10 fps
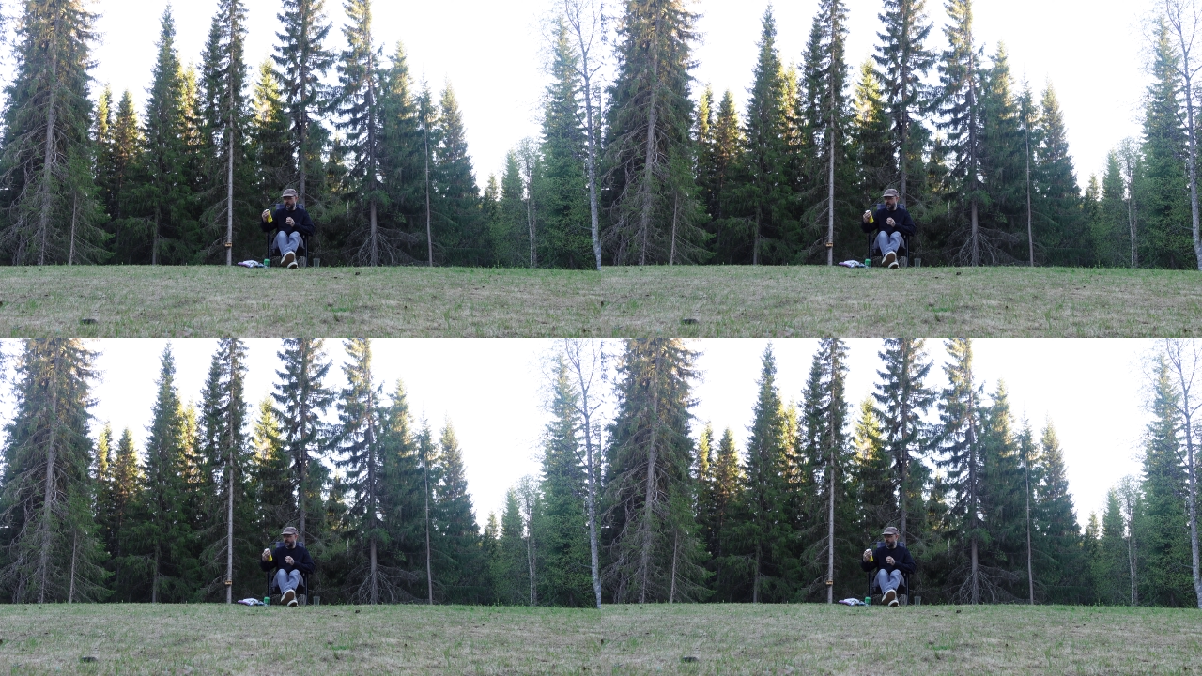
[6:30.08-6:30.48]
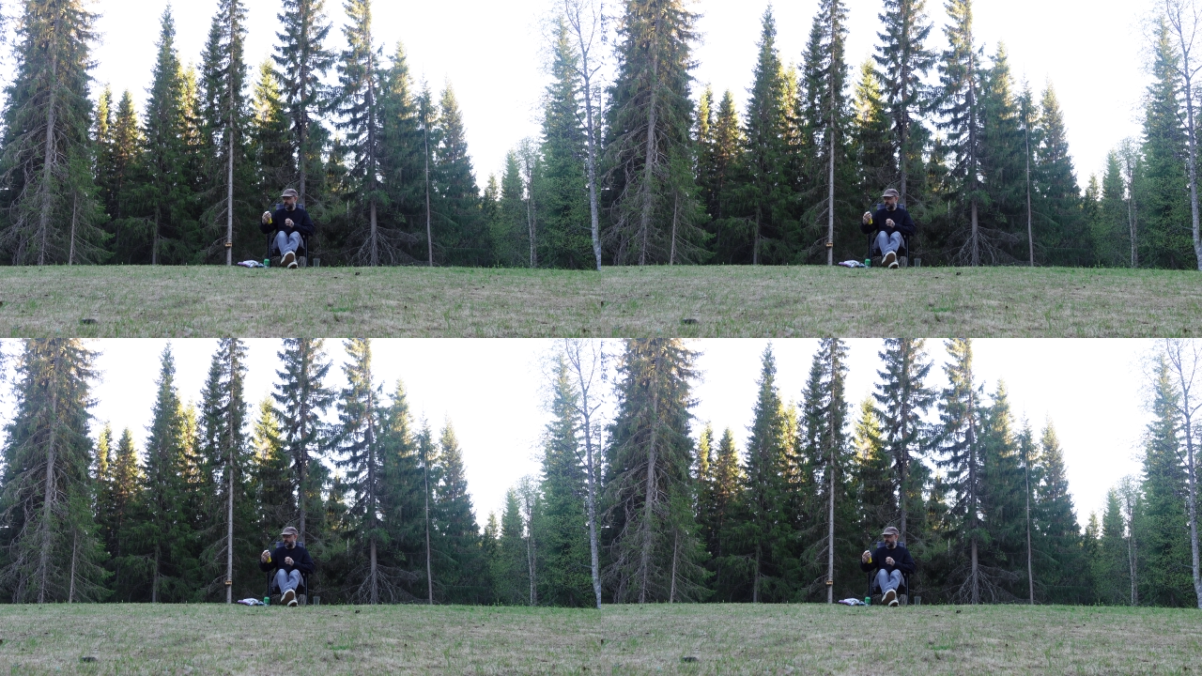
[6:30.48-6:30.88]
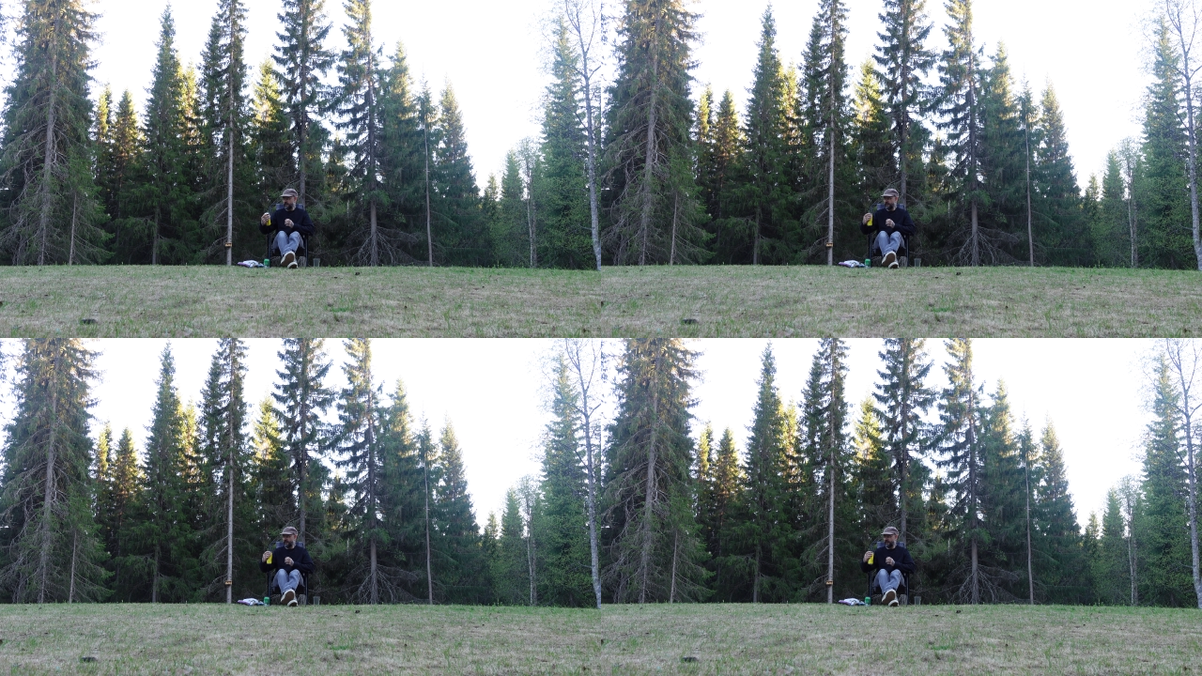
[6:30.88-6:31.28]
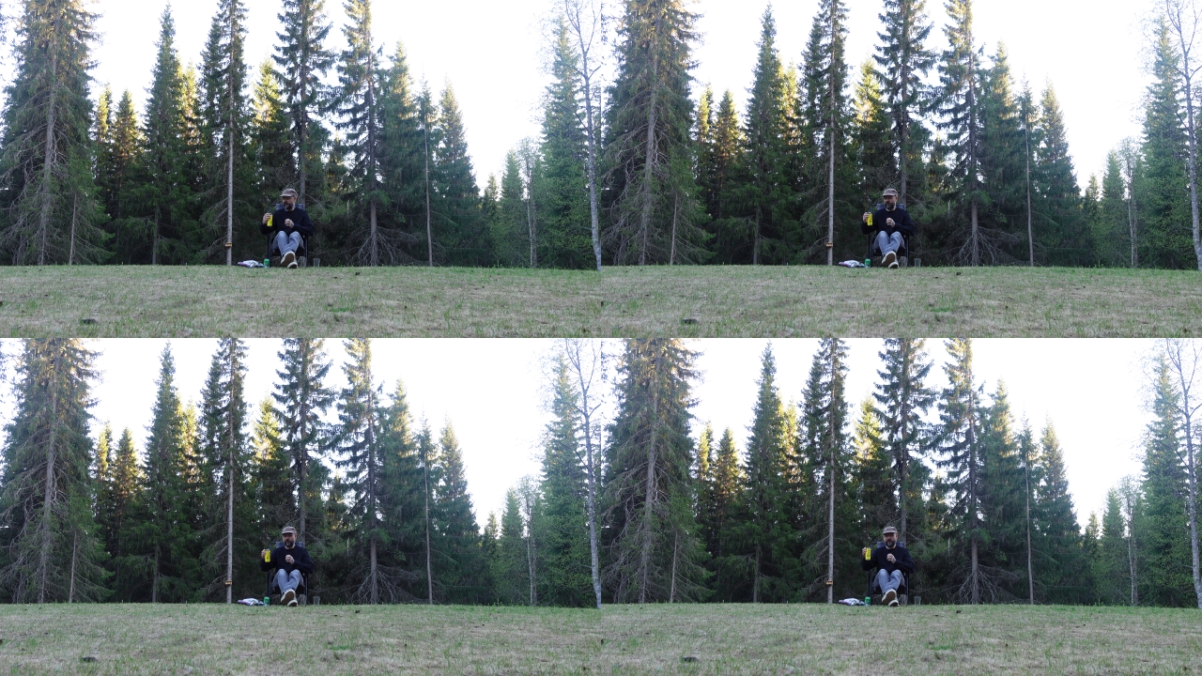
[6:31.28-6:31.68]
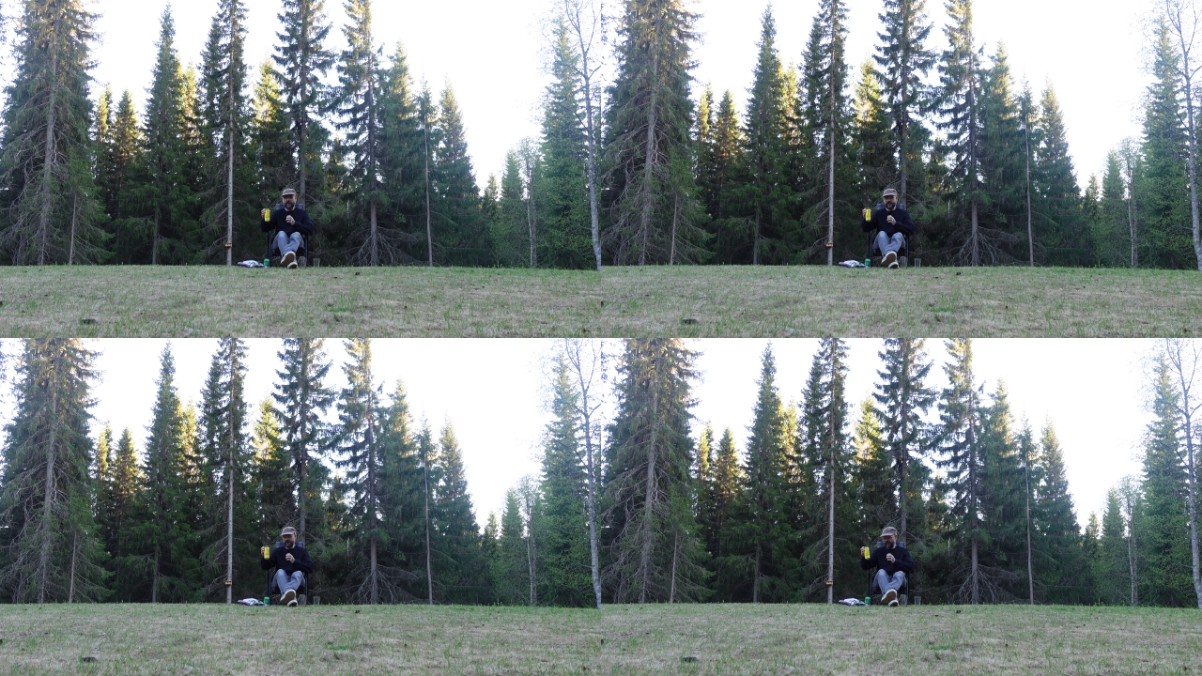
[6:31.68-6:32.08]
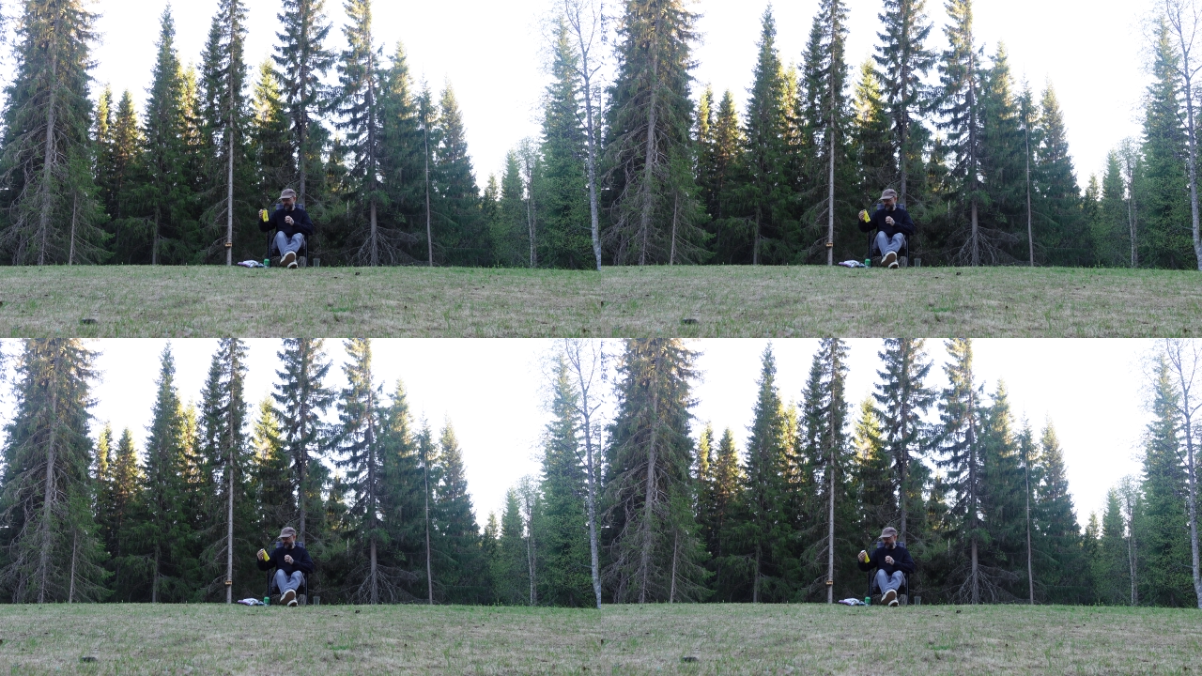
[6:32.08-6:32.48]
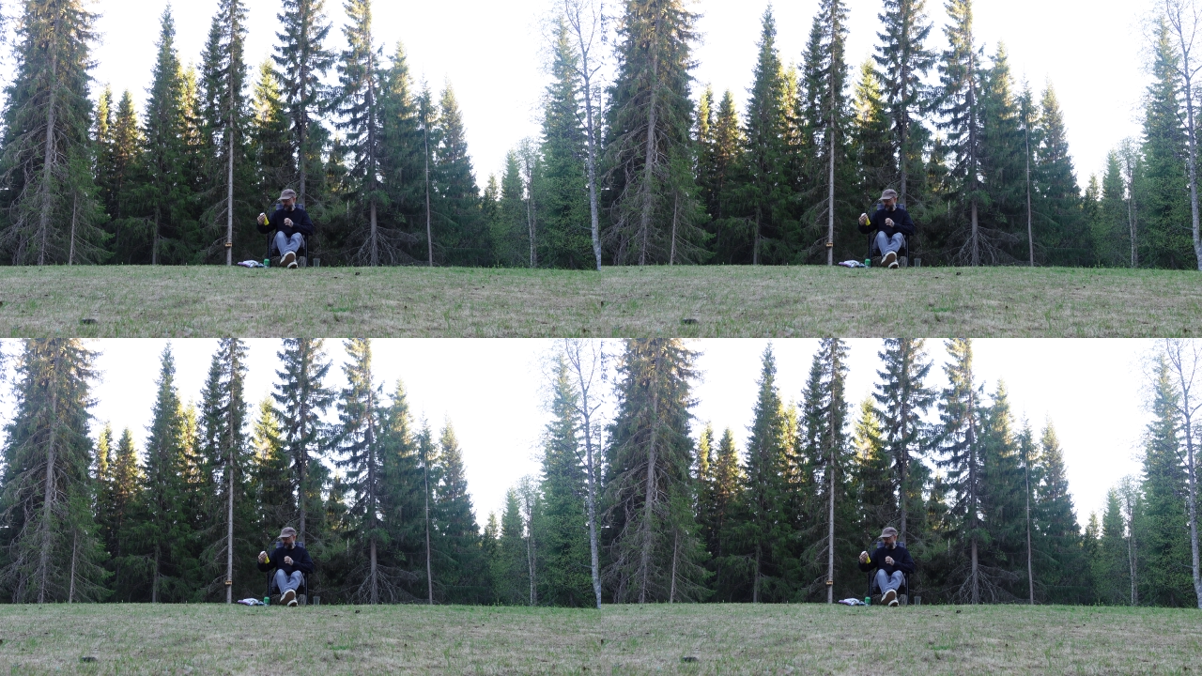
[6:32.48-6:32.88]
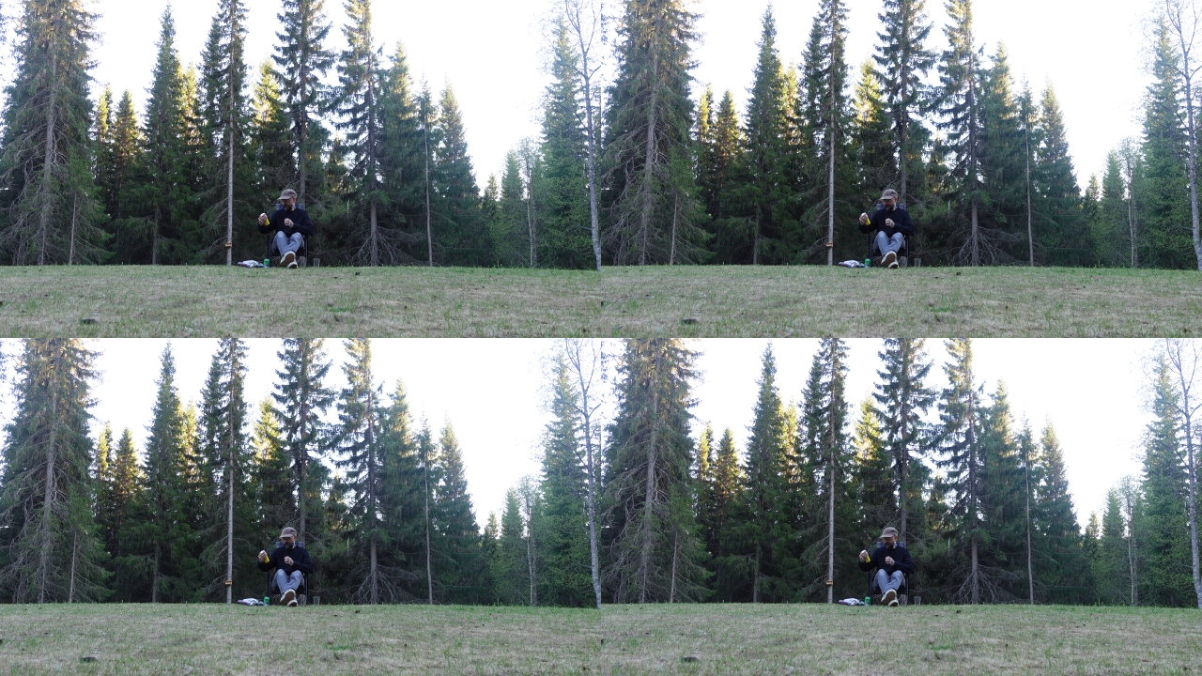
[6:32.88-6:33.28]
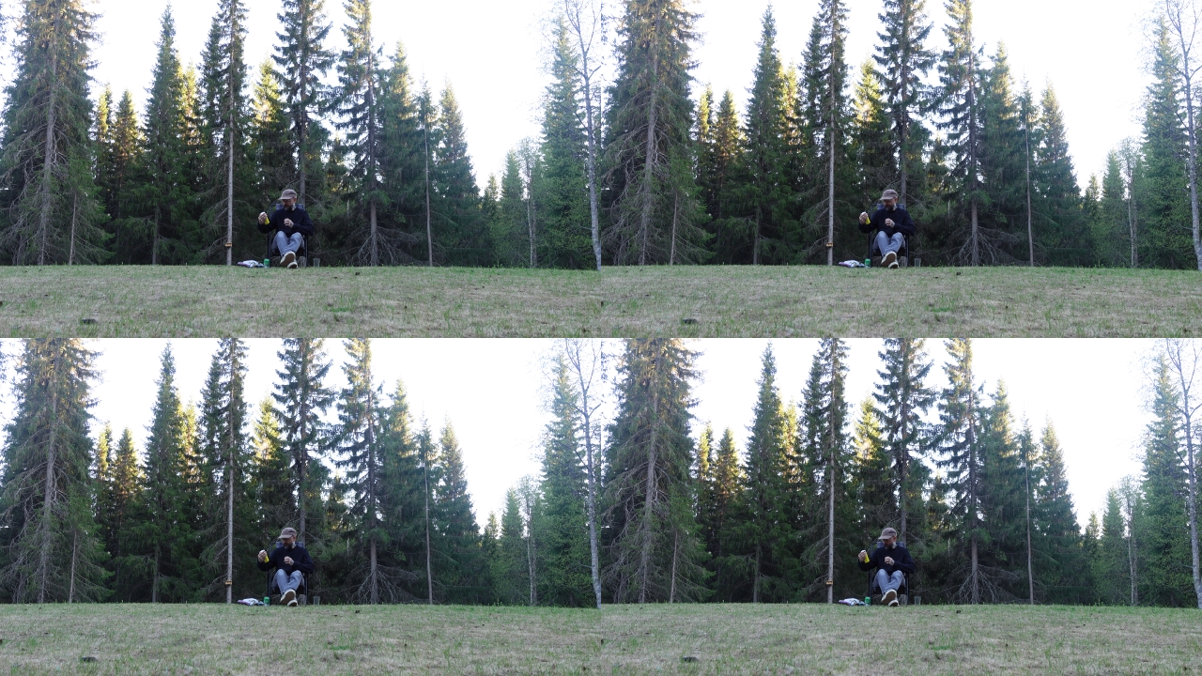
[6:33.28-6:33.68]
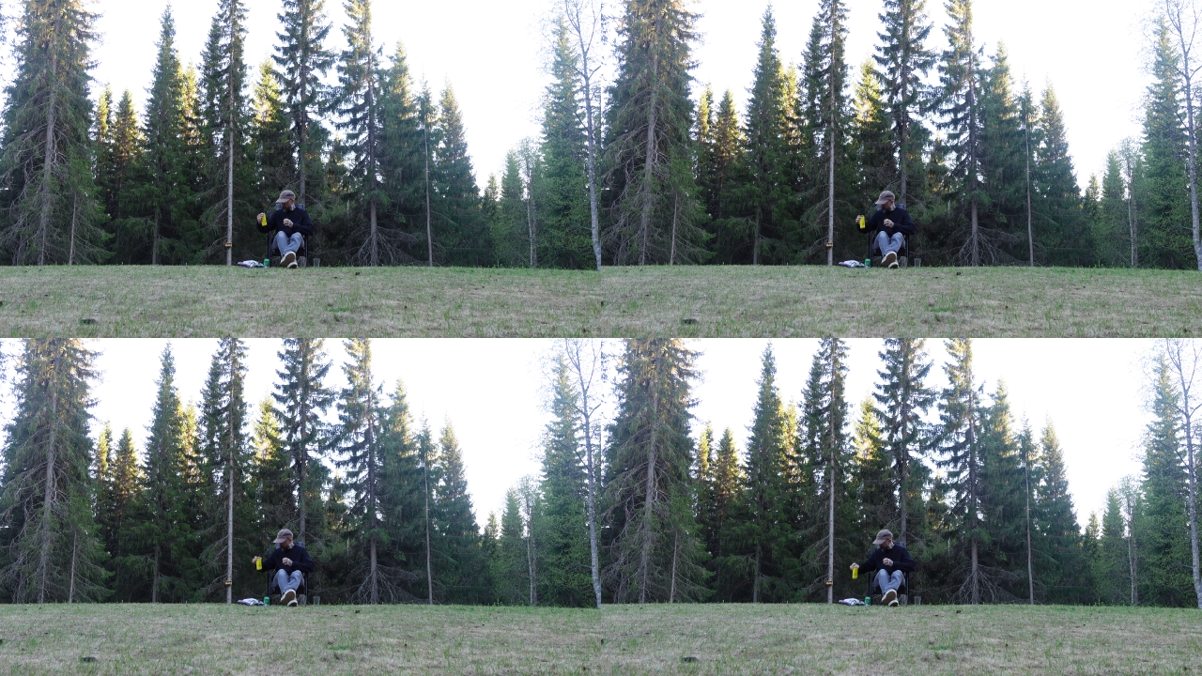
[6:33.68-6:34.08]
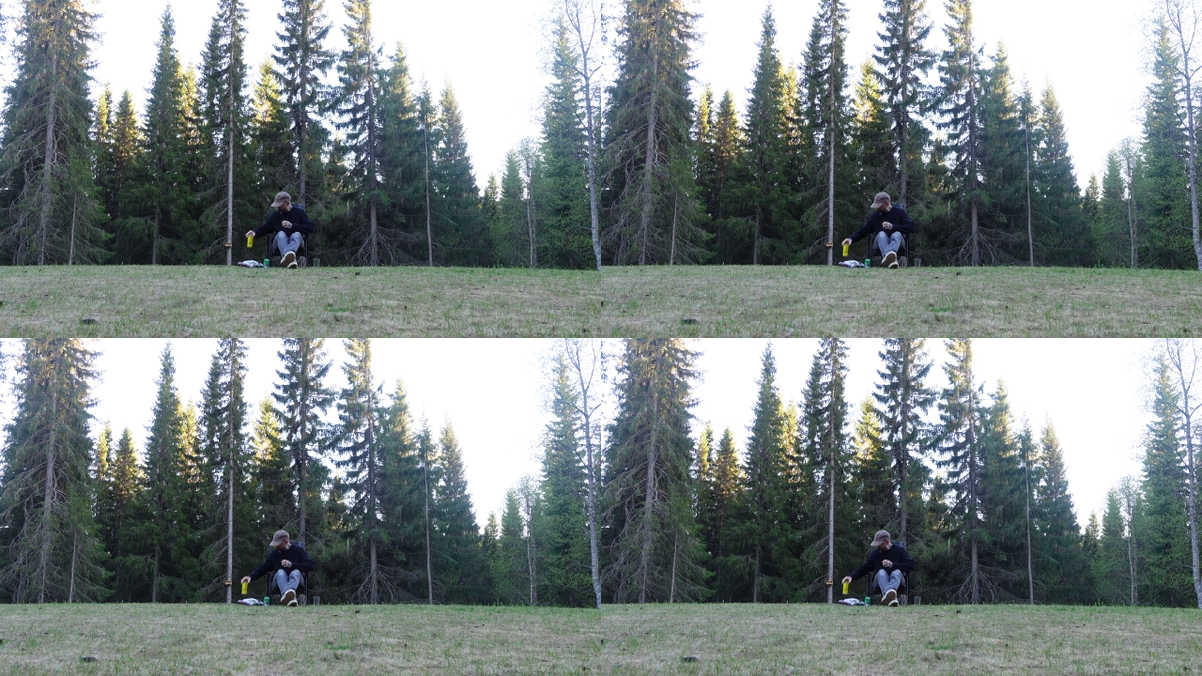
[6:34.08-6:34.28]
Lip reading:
Nobody's mouth can be seen.